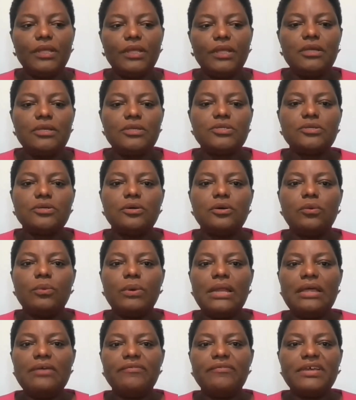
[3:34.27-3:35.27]
So
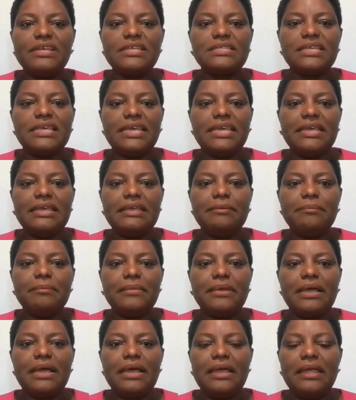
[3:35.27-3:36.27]
when I first
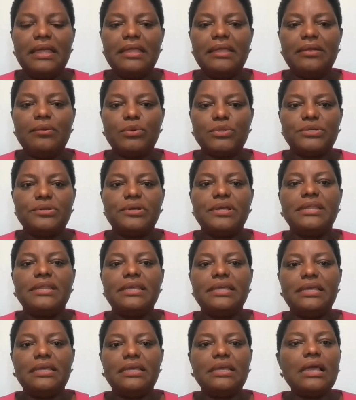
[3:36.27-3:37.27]
came, I
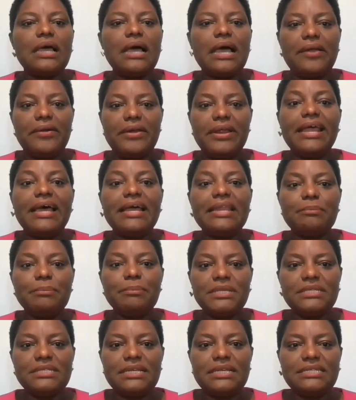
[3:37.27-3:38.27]
already had a
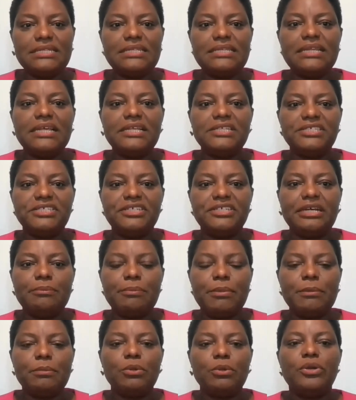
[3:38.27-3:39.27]
business in Nigeria.
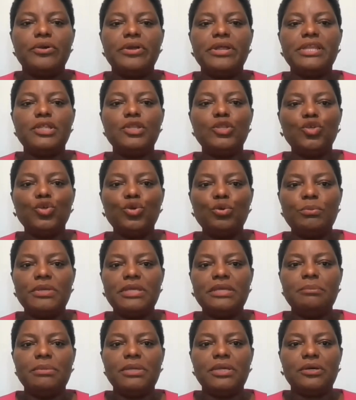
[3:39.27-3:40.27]
People already knew
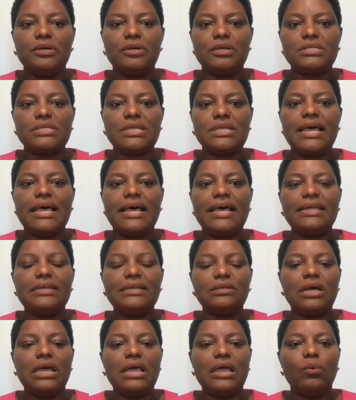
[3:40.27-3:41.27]
me because I
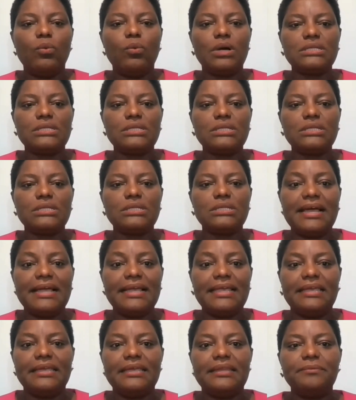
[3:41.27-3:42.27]
had worked in
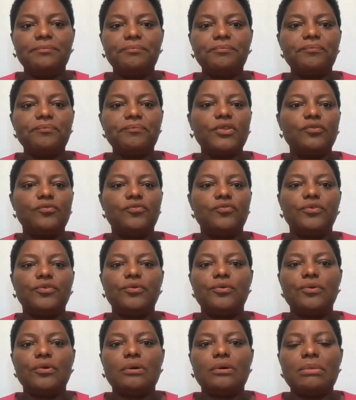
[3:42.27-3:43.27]
banking
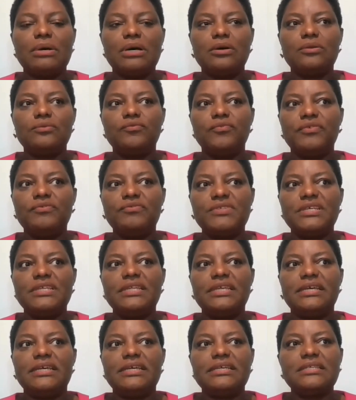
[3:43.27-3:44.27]
for about
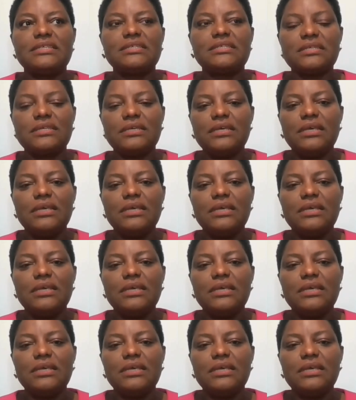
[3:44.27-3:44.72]
15 years.